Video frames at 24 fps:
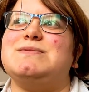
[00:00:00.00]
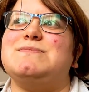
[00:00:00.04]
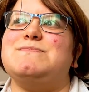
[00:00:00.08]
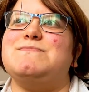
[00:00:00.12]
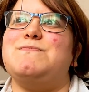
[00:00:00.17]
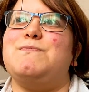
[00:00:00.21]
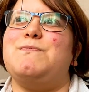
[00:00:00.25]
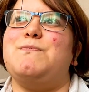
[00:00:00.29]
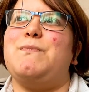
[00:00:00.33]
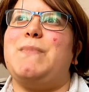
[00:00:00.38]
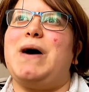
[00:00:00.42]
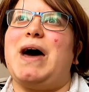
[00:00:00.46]

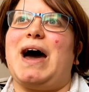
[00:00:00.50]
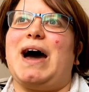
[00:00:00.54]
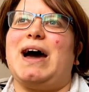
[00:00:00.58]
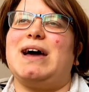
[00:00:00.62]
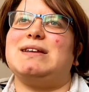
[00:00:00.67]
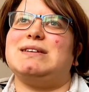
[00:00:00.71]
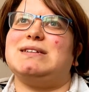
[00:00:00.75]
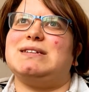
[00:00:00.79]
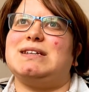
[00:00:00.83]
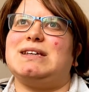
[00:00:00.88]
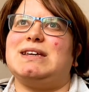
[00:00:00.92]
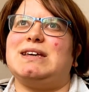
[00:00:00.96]

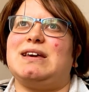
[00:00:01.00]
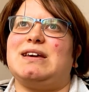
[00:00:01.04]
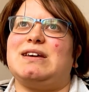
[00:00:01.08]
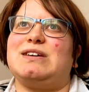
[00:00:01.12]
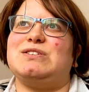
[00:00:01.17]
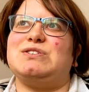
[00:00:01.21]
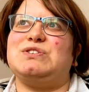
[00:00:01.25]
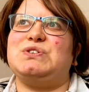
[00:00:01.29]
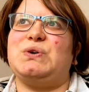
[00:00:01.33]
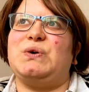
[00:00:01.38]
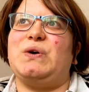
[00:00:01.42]
maddening to